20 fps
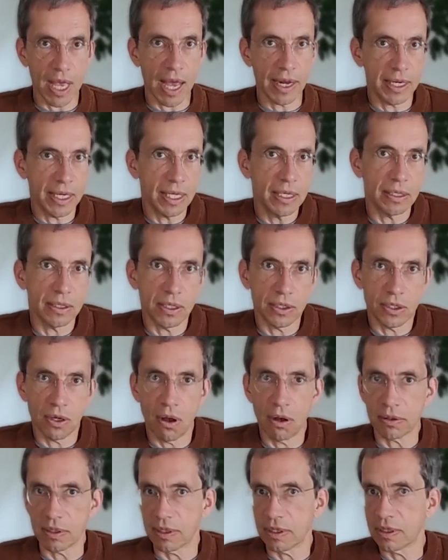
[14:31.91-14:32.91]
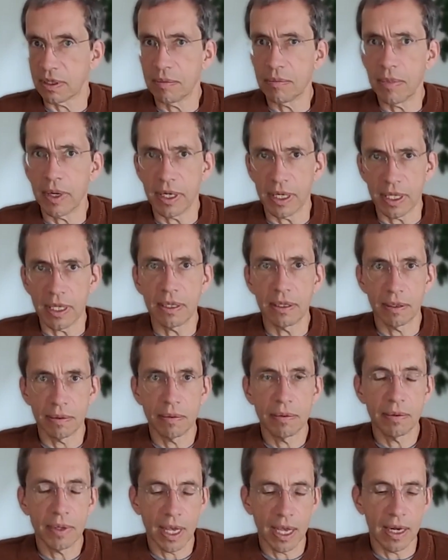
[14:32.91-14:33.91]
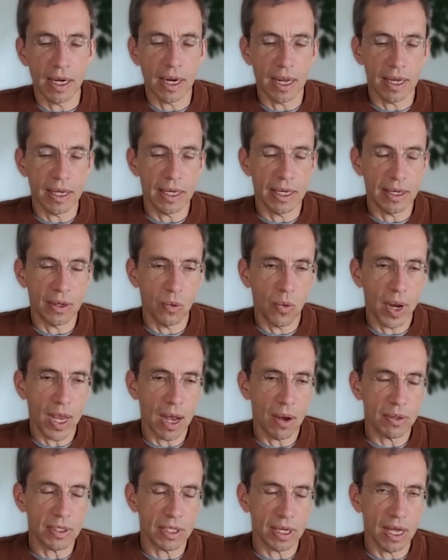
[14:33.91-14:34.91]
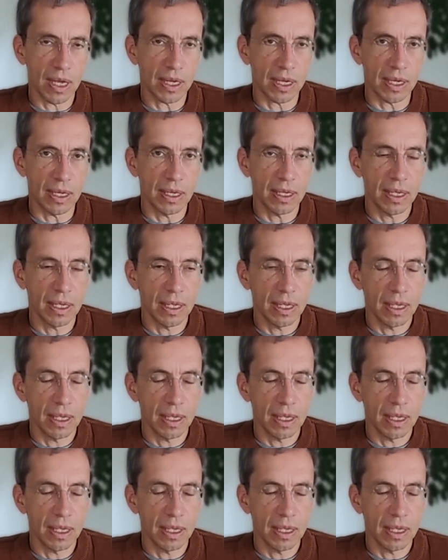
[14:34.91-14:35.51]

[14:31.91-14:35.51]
I needed to talk to somebody. And, and in a way, I was lucky